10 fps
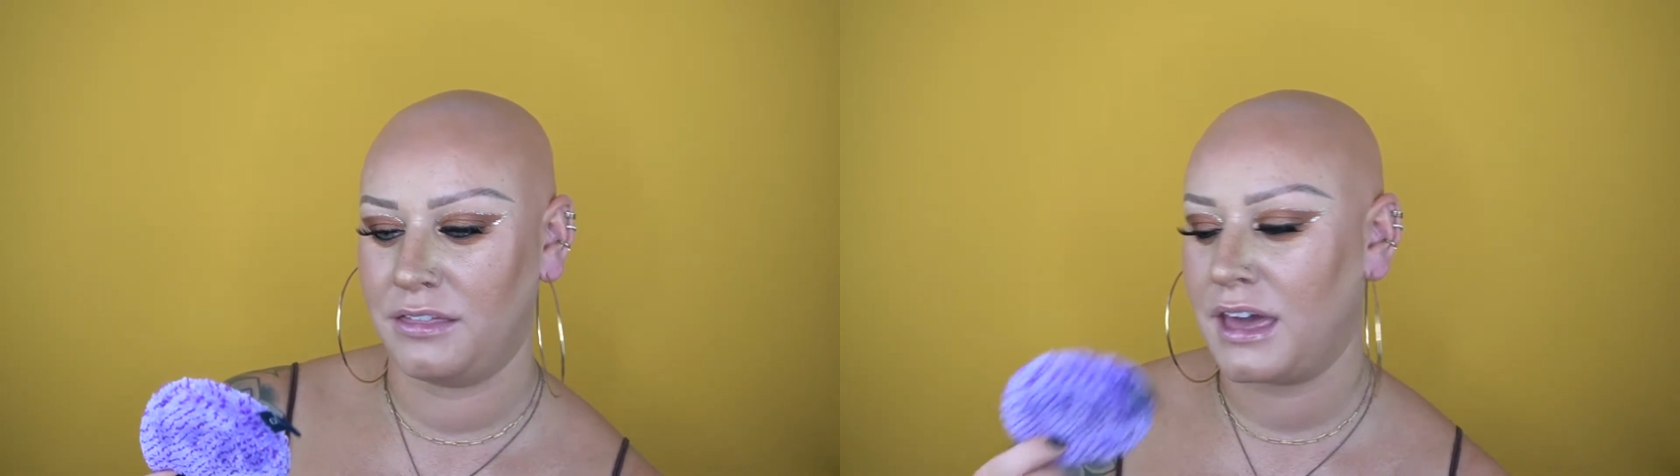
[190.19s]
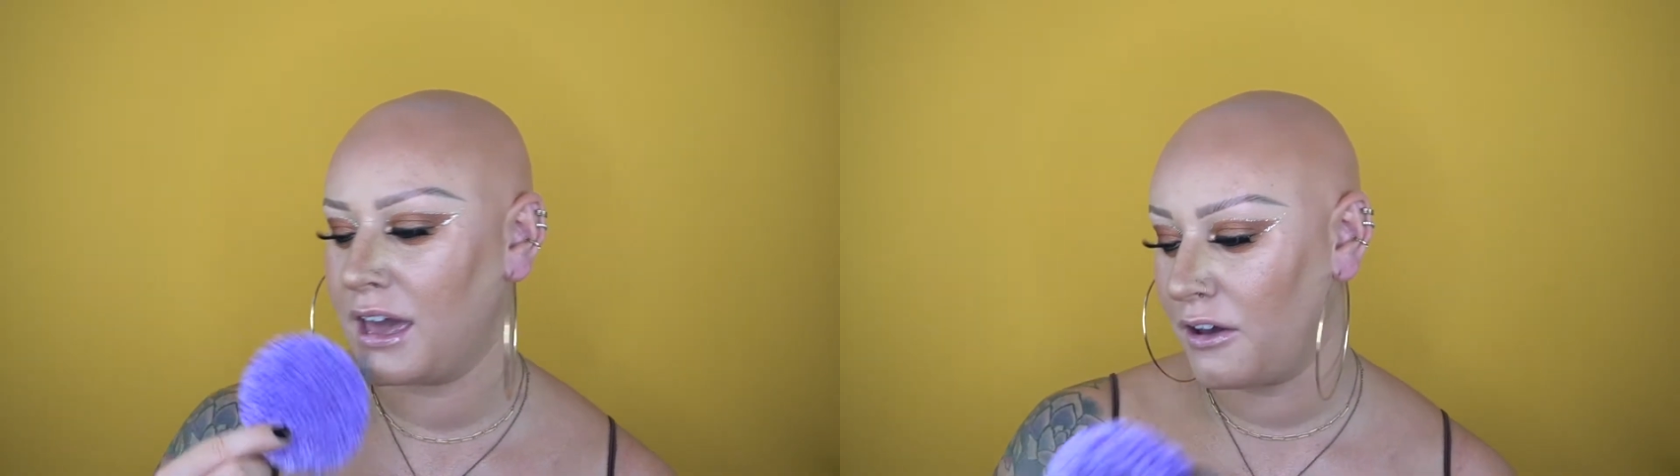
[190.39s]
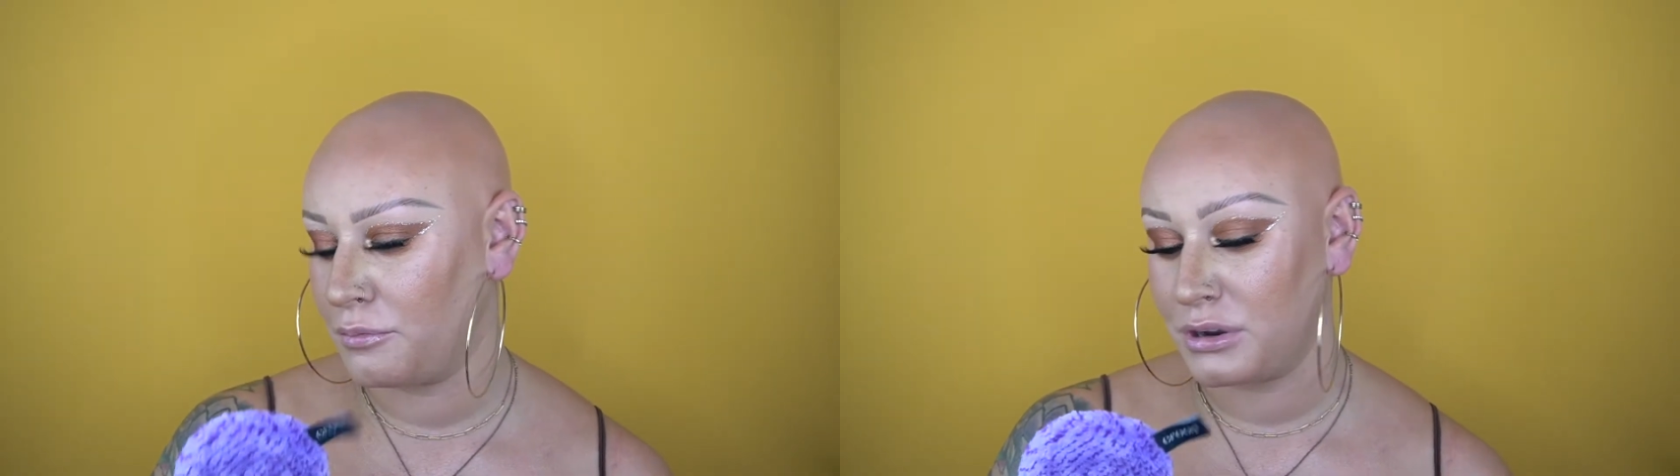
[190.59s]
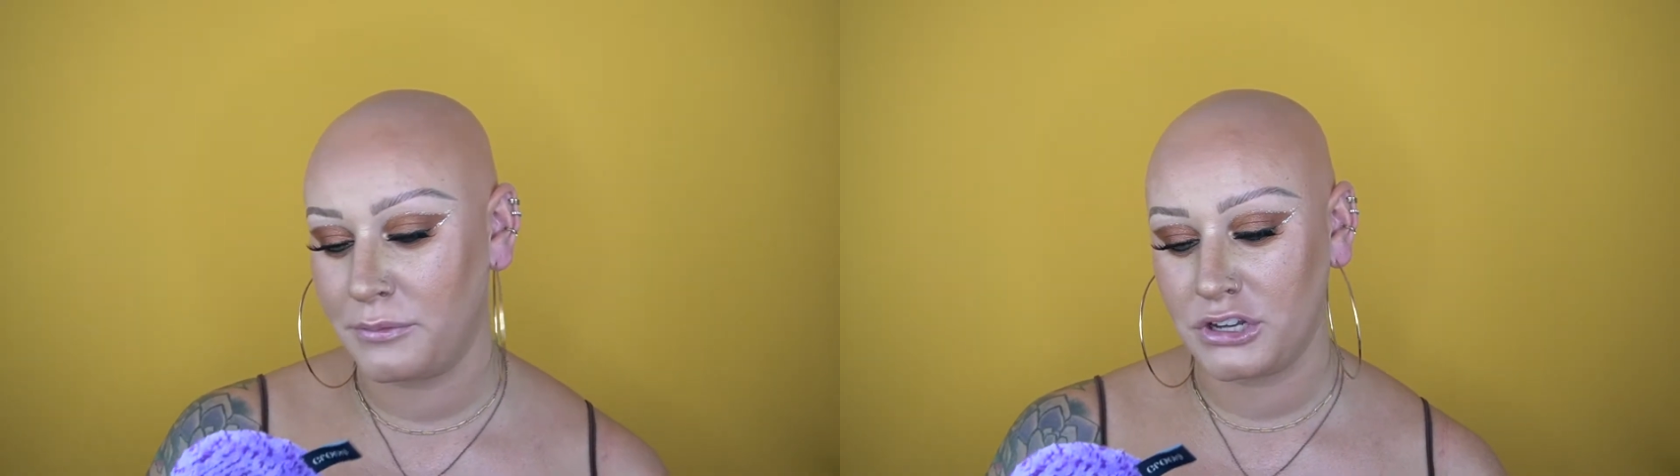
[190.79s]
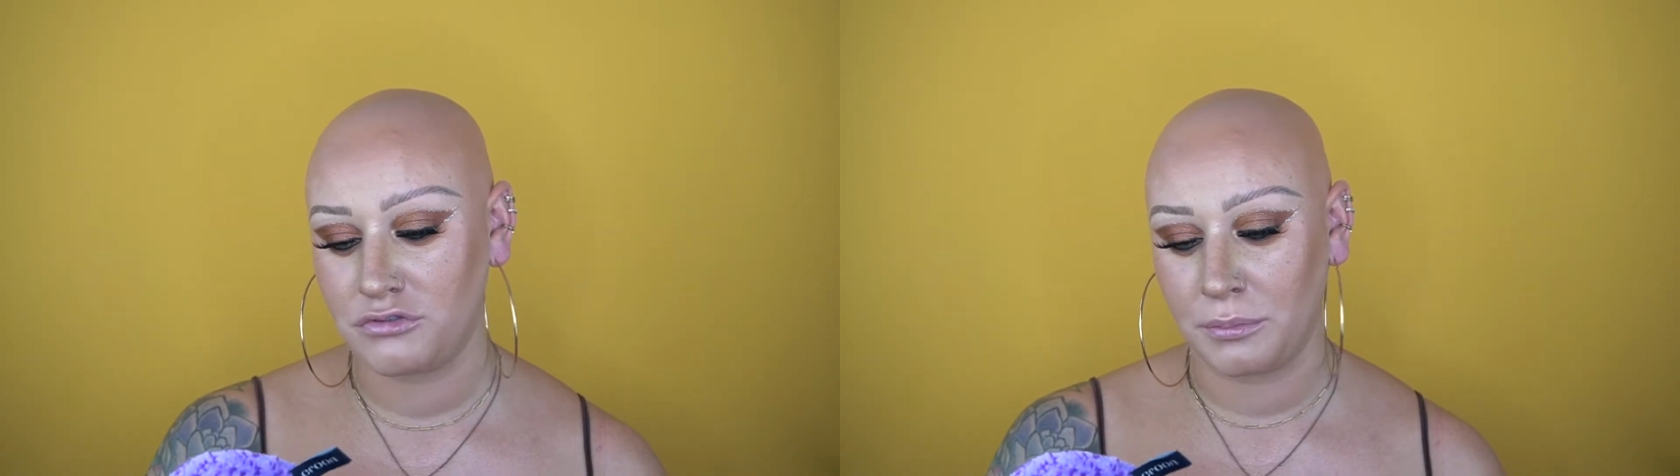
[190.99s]
They have pretty
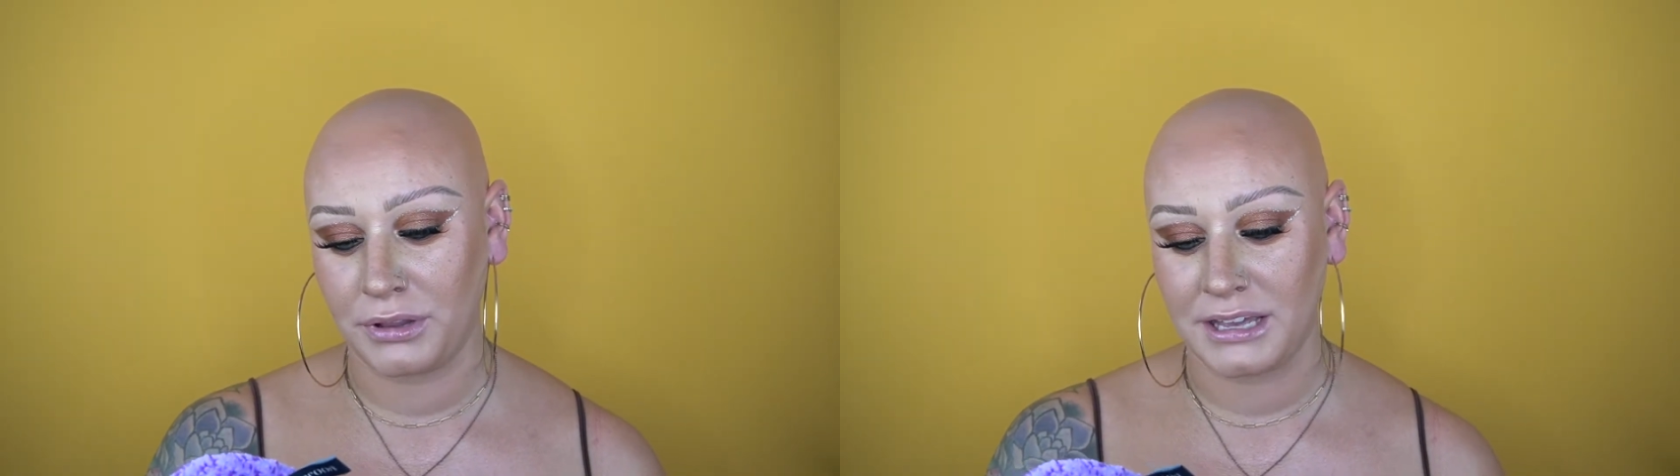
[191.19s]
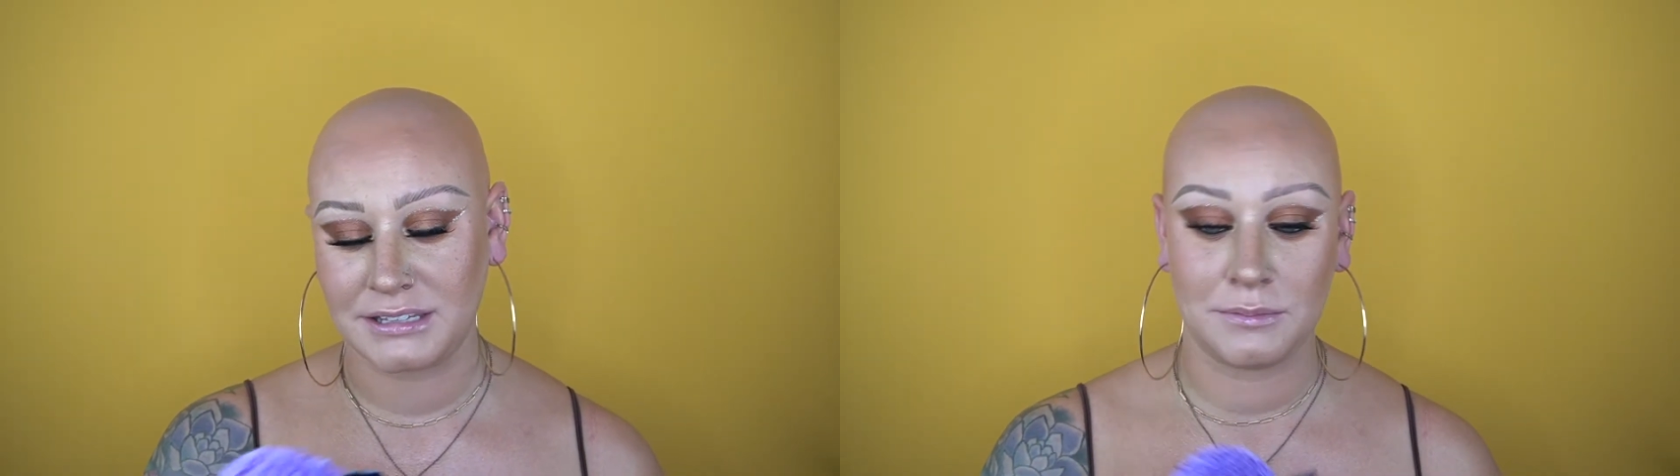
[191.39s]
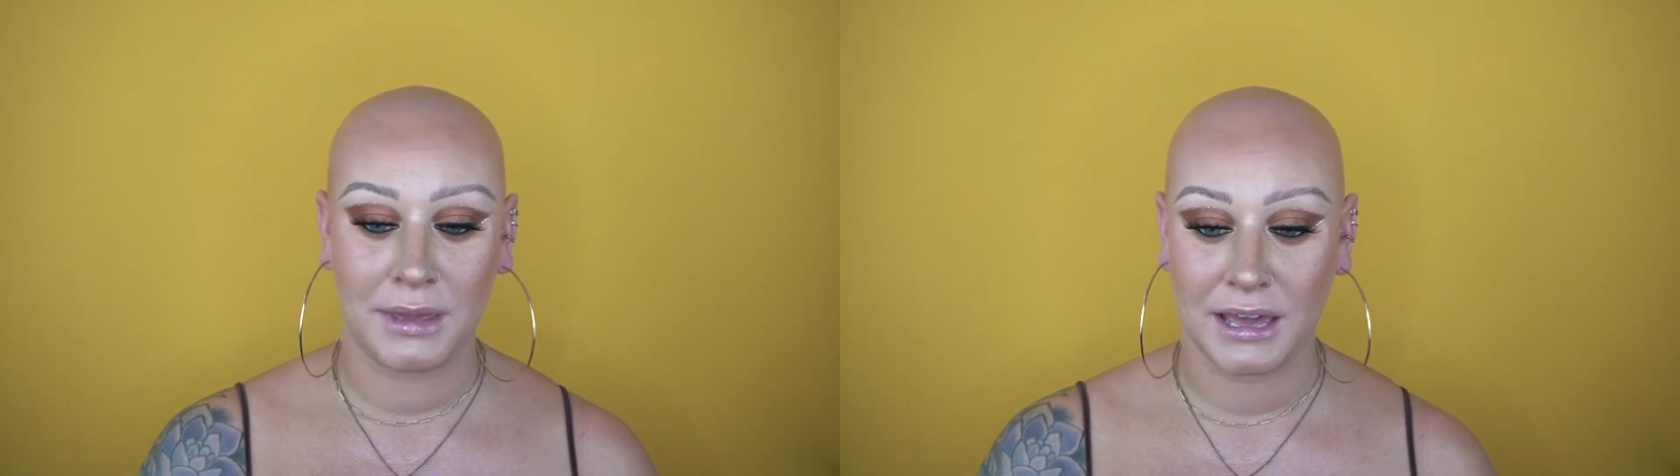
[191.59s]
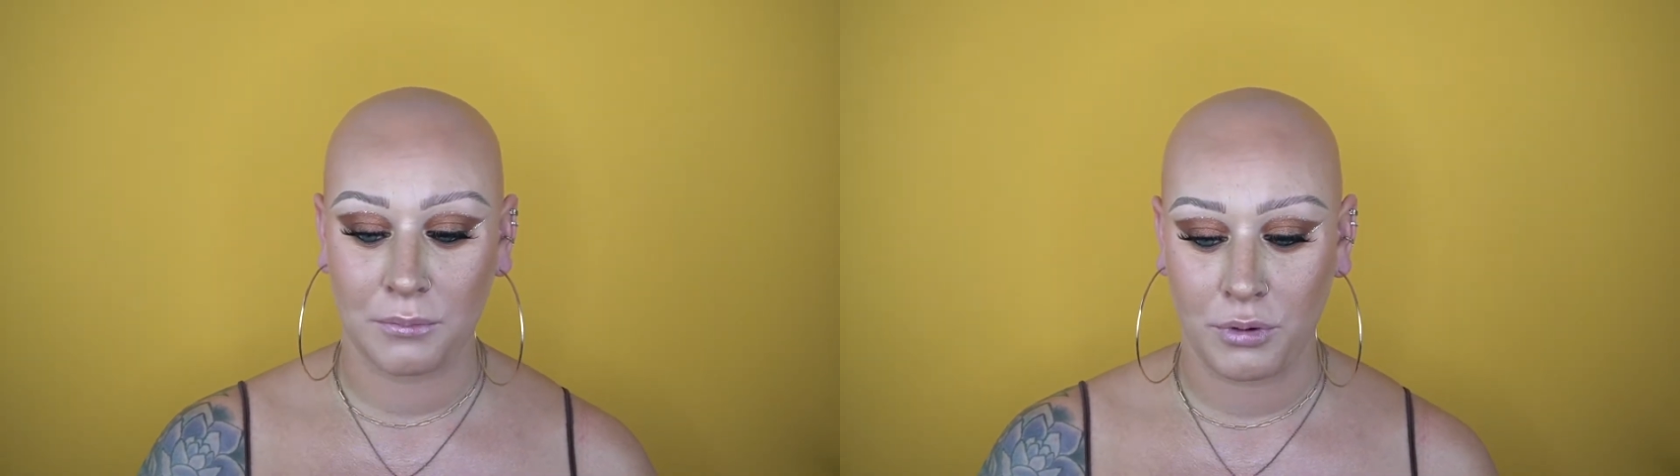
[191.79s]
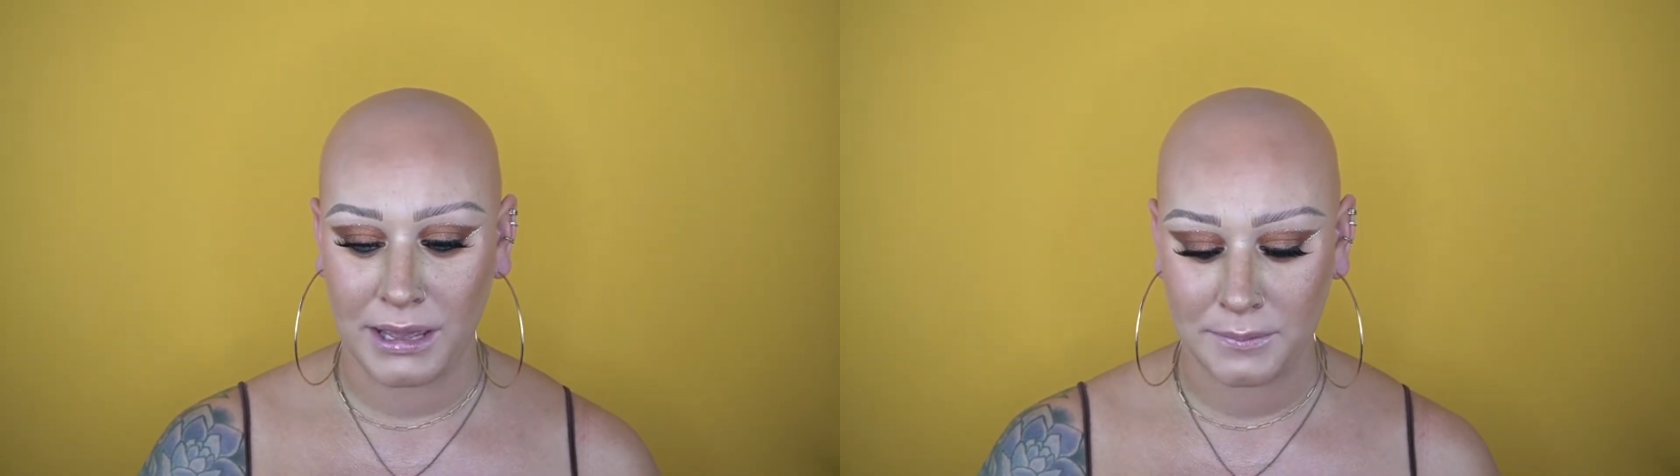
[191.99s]
much replaced
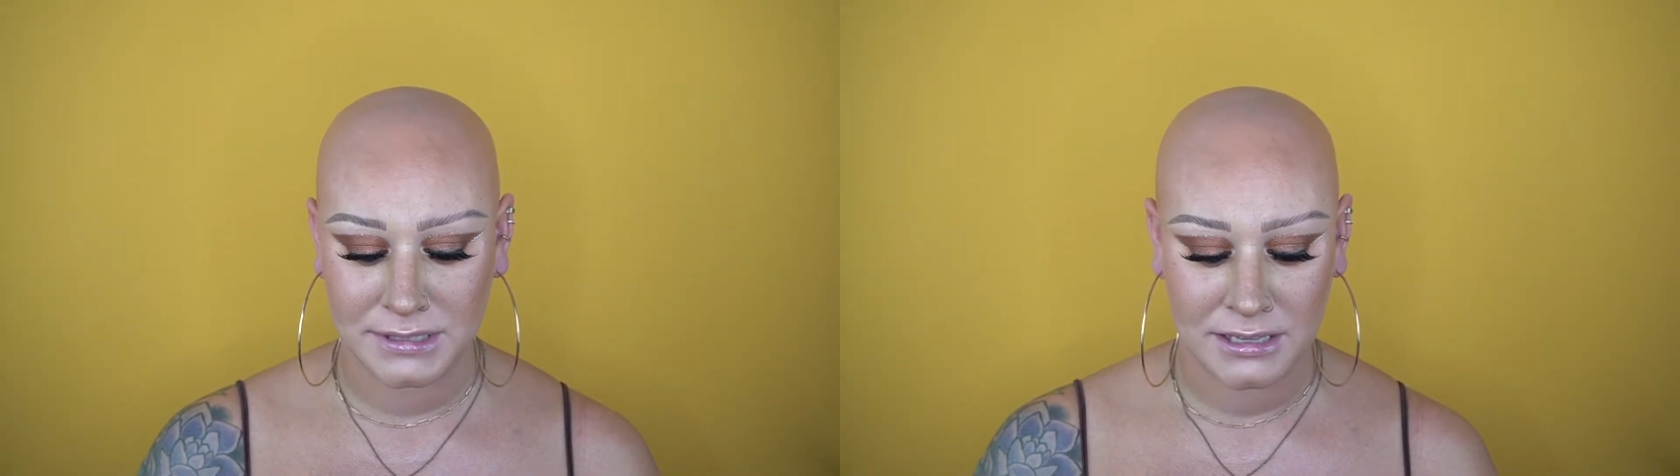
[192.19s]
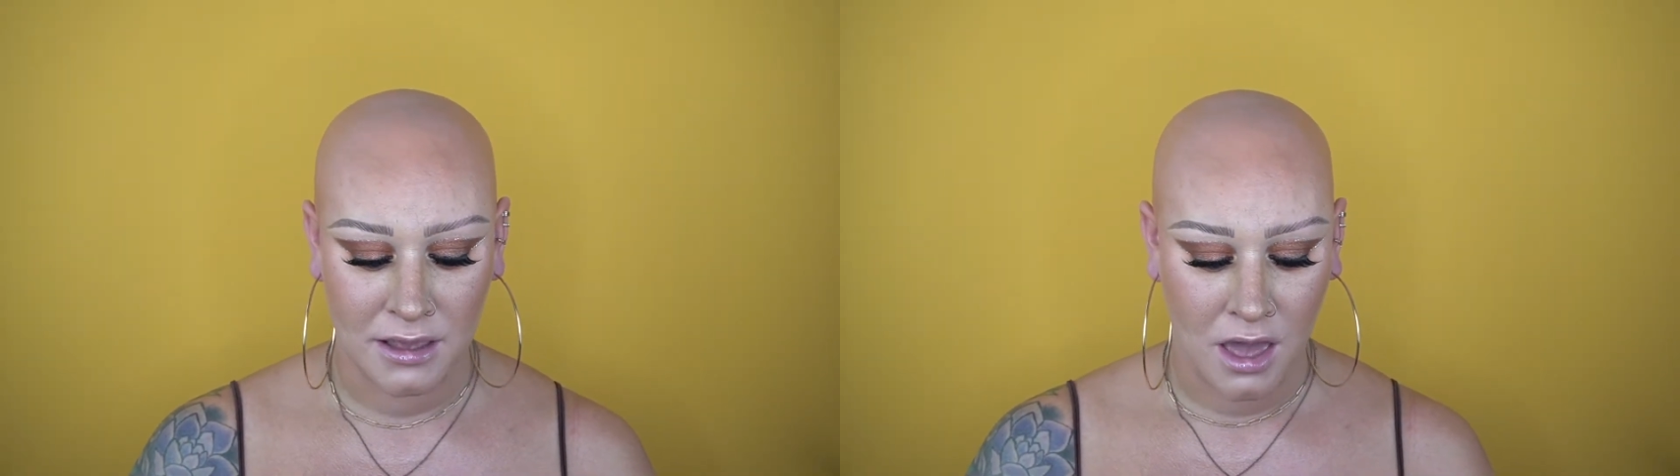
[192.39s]
makeup wipes.